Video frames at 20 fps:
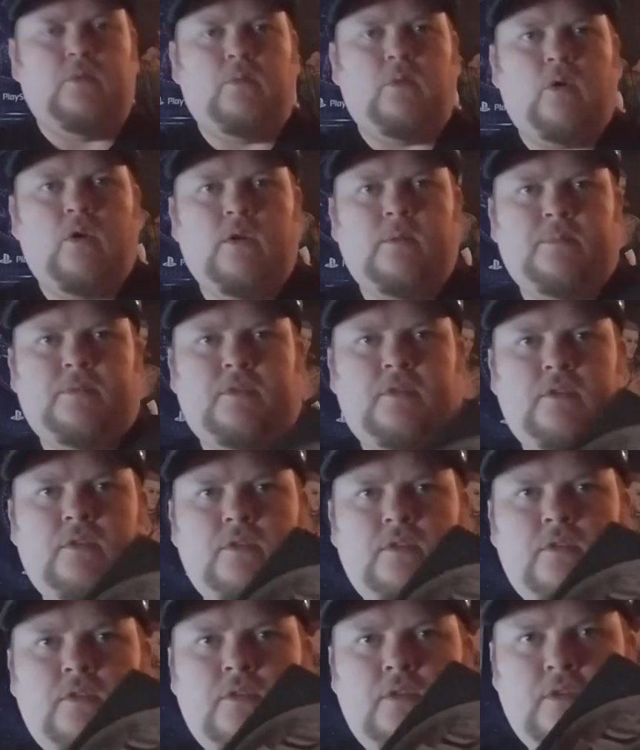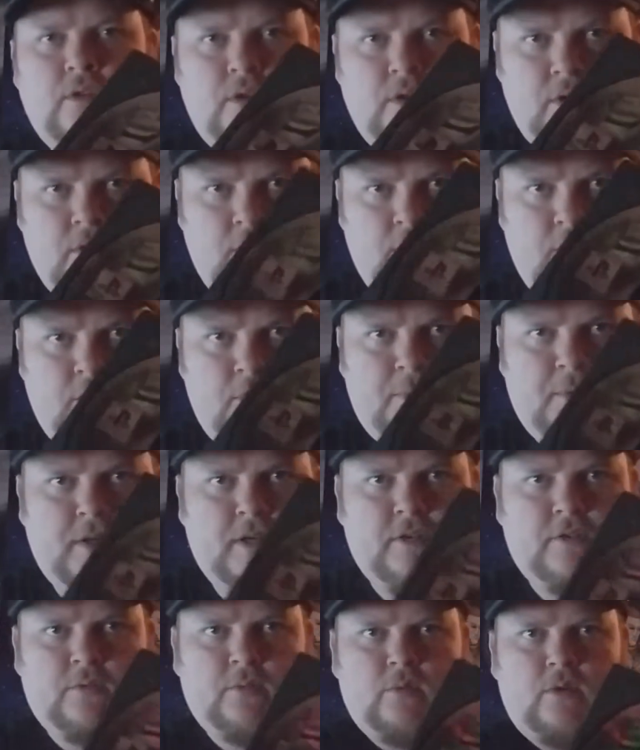Warped for
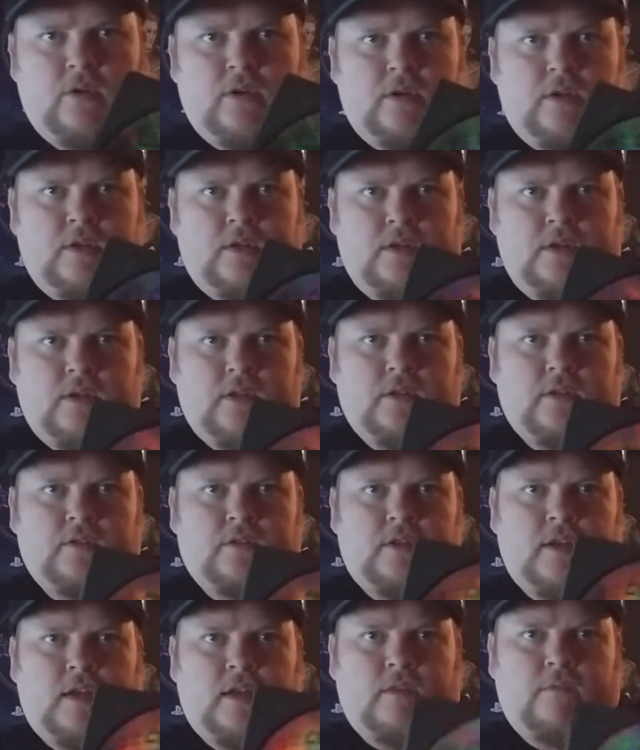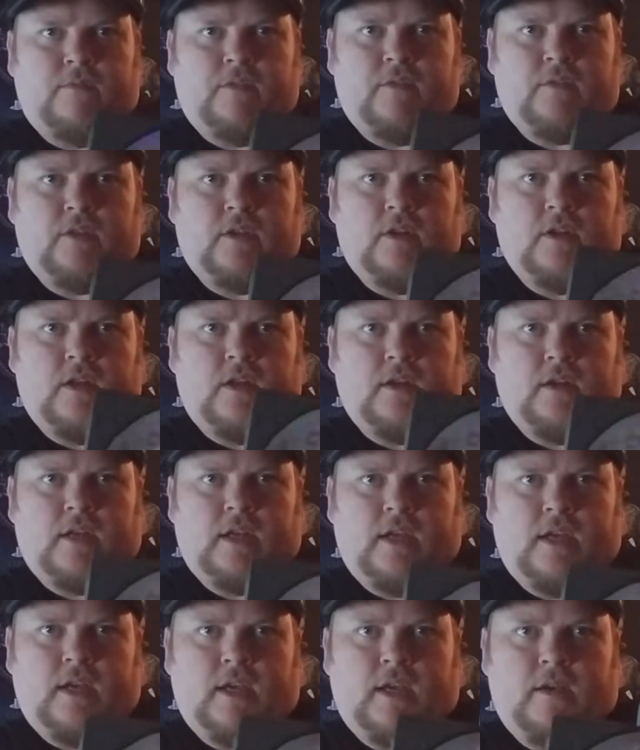PS1. Another $15
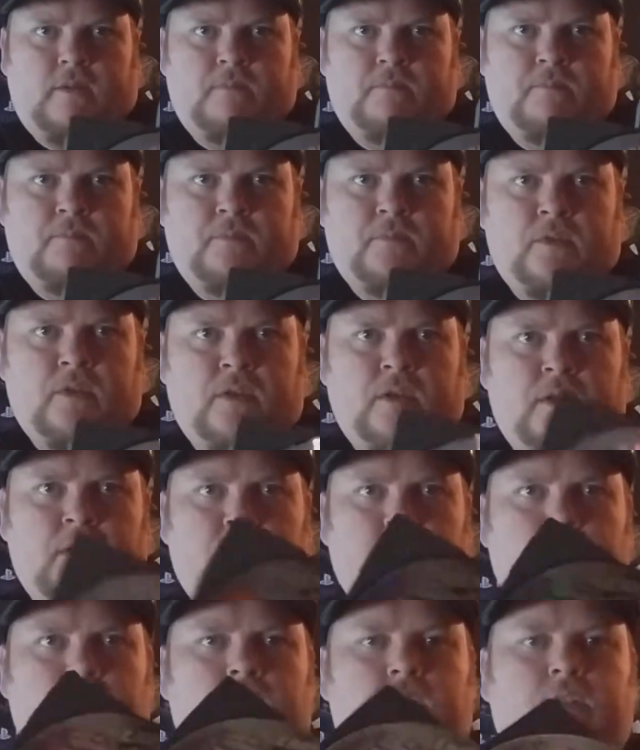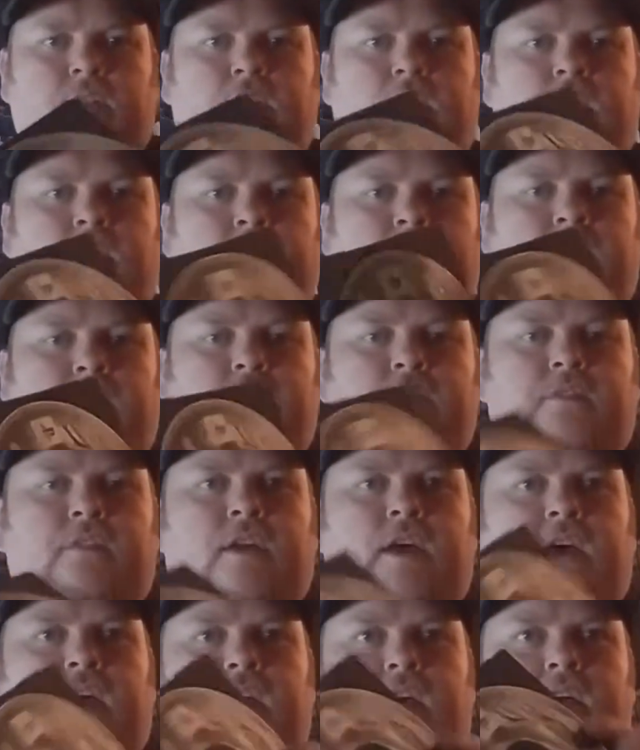game. And then on the other
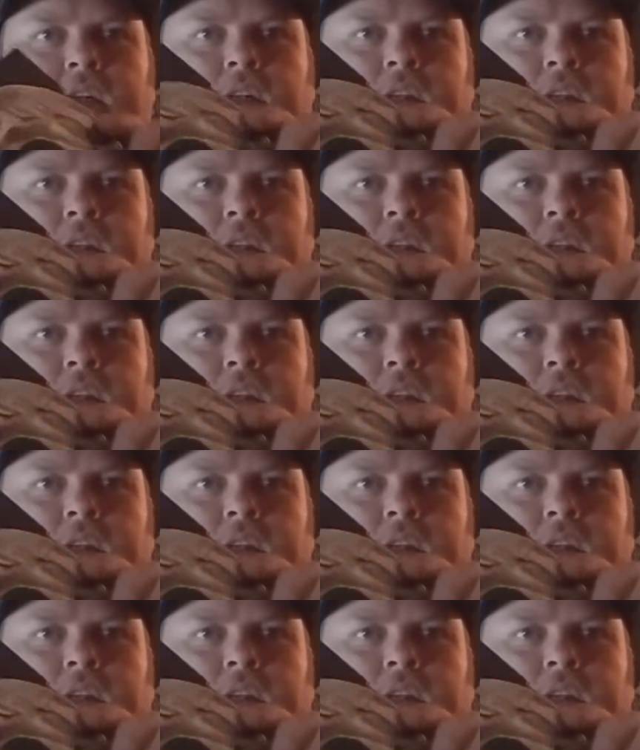side